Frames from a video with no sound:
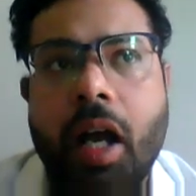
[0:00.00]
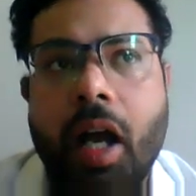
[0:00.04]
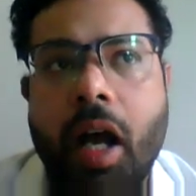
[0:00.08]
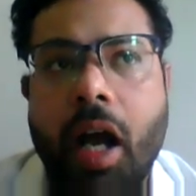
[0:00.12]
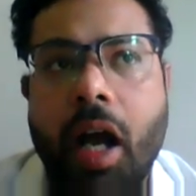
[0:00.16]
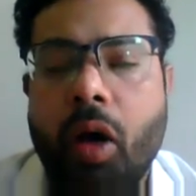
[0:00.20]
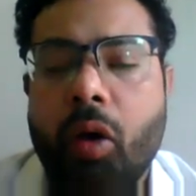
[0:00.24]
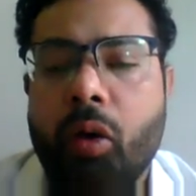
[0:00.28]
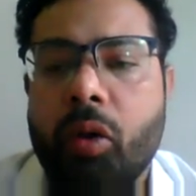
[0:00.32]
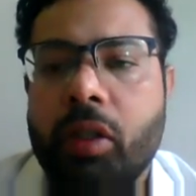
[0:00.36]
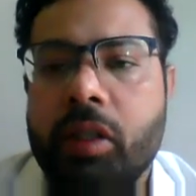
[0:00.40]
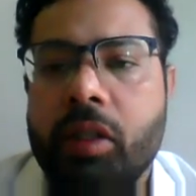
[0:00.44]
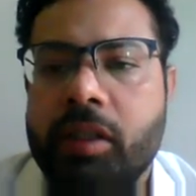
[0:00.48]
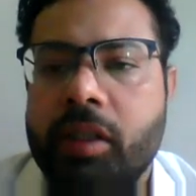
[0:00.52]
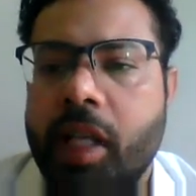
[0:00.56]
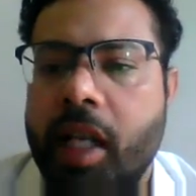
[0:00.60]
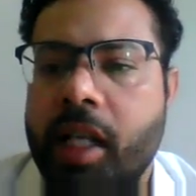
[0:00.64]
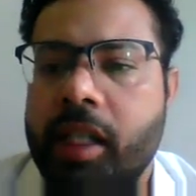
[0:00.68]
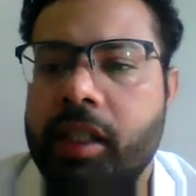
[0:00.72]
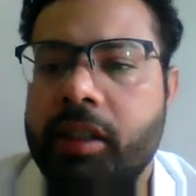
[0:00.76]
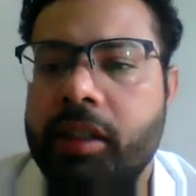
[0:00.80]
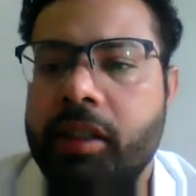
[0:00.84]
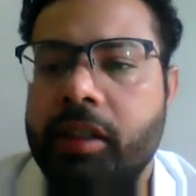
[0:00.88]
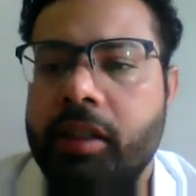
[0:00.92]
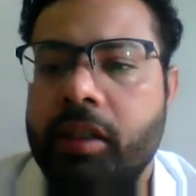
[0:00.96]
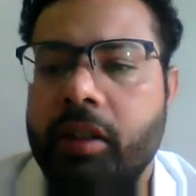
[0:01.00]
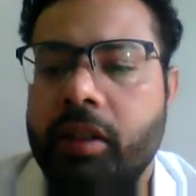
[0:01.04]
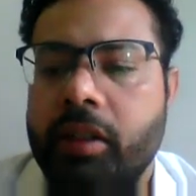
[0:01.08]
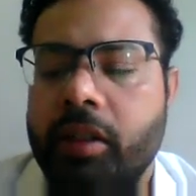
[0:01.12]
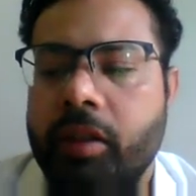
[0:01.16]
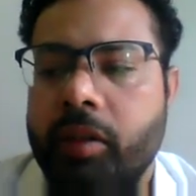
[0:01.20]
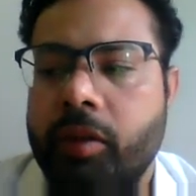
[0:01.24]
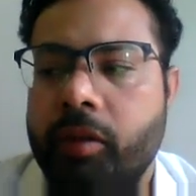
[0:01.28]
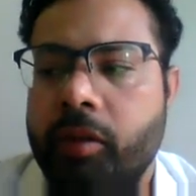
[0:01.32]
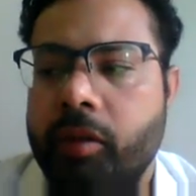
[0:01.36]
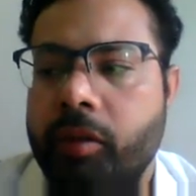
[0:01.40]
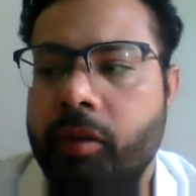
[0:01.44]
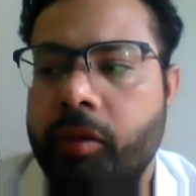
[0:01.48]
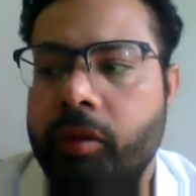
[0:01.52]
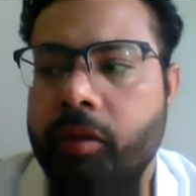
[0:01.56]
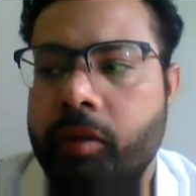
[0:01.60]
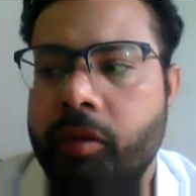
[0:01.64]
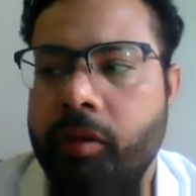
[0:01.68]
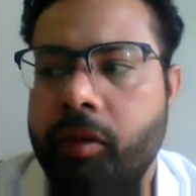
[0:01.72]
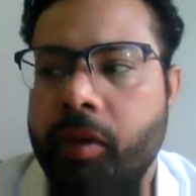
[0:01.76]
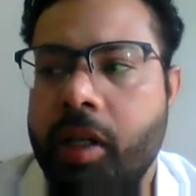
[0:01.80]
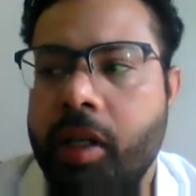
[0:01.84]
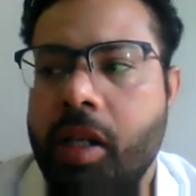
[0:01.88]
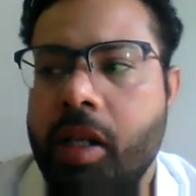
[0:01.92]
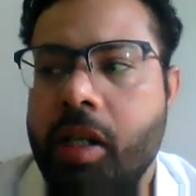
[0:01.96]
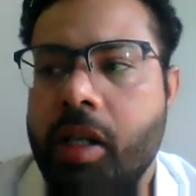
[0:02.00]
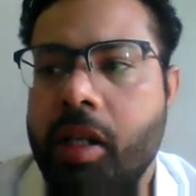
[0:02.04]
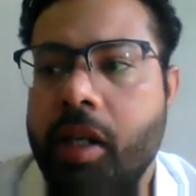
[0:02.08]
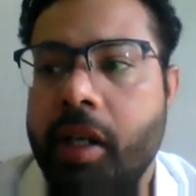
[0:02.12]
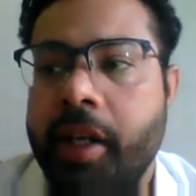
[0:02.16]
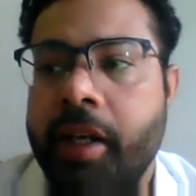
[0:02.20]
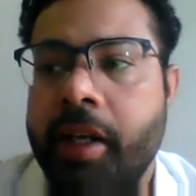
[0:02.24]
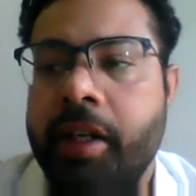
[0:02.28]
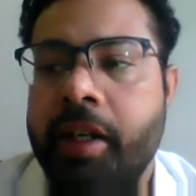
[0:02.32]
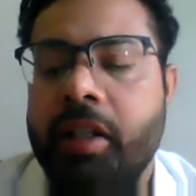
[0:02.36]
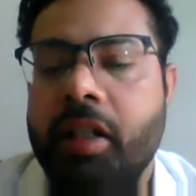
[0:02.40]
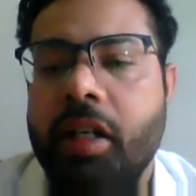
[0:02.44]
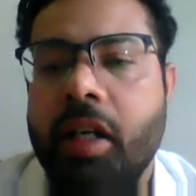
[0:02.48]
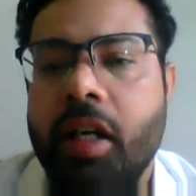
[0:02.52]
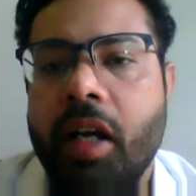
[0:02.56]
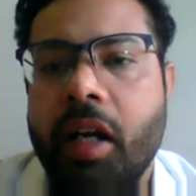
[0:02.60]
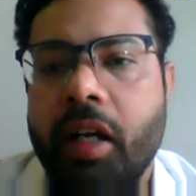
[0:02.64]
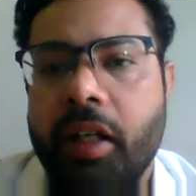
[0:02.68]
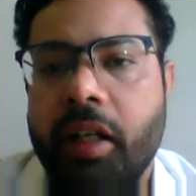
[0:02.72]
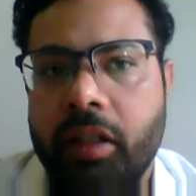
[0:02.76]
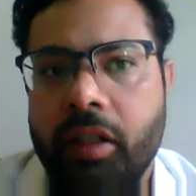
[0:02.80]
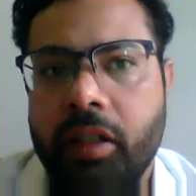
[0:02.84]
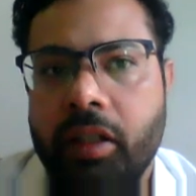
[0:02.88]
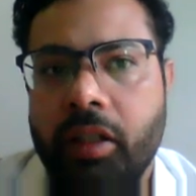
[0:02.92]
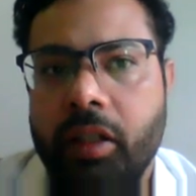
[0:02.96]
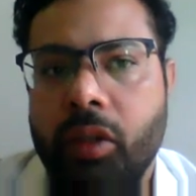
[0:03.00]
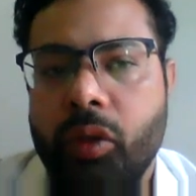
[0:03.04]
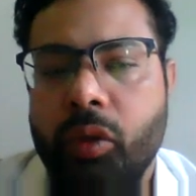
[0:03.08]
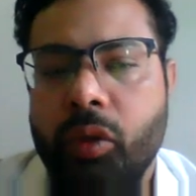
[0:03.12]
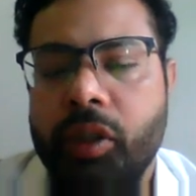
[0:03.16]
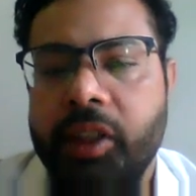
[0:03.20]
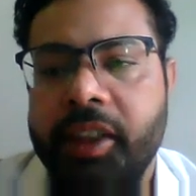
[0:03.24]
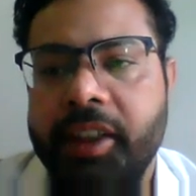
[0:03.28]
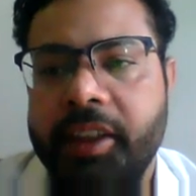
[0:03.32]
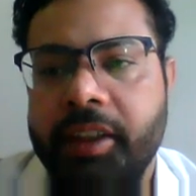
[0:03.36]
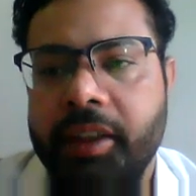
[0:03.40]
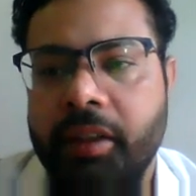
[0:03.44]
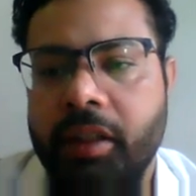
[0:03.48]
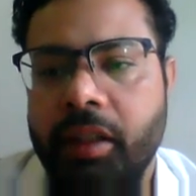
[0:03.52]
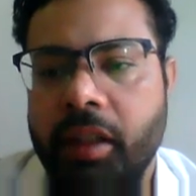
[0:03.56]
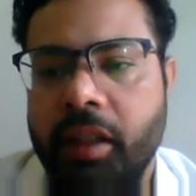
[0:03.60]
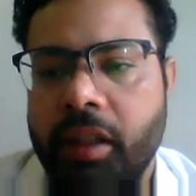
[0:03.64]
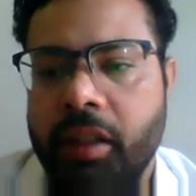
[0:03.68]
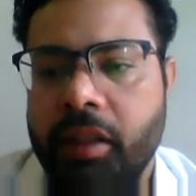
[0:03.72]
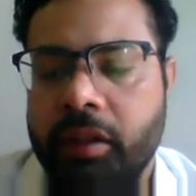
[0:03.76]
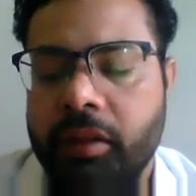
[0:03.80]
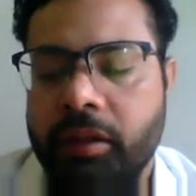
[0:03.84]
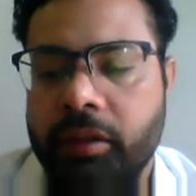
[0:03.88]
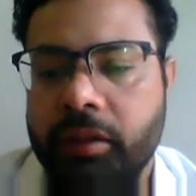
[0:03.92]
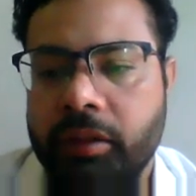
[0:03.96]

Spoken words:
how the cells will interact to each other.